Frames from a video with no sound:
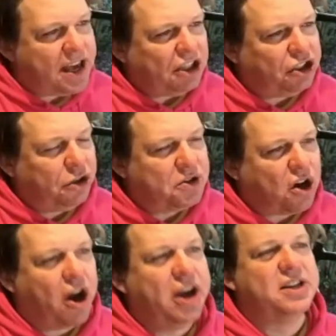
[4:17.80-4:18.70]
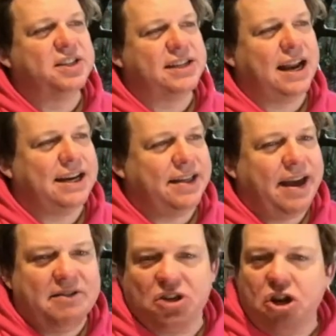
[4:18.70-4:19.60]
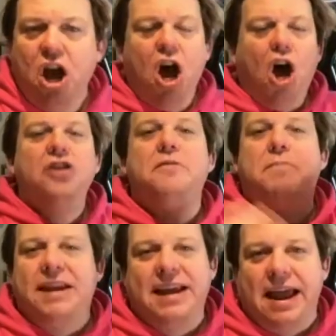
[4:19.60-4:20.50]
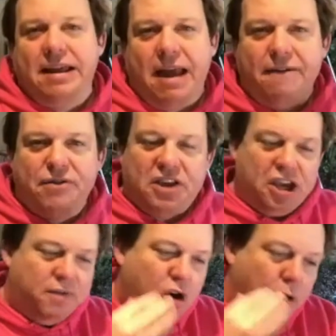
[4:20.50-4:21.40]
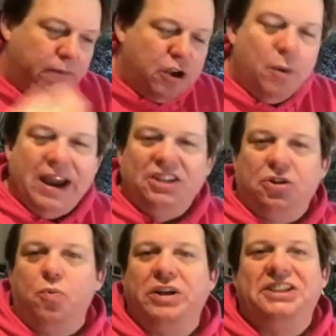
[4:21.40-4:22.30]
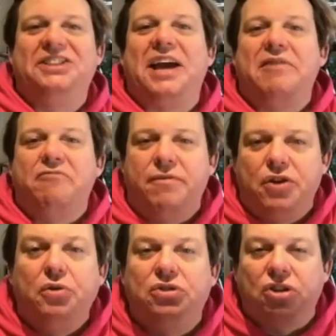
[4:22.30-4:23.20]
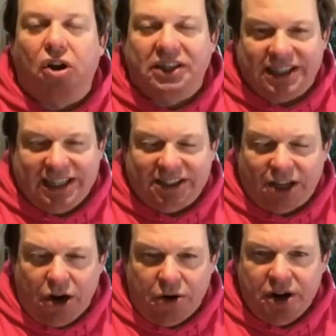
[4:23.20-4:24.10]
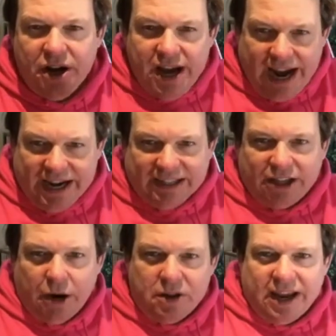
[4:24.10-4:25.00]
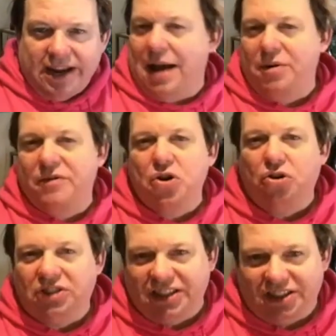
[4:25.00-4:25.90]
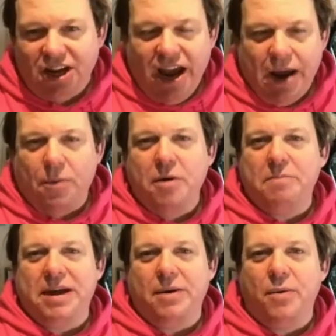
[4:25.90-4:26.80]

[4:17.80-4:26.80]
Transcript: issue, as I understand it, there is underpinning everything. You've got View Agent, which is a review site in its own thing. Now, of course, it won't be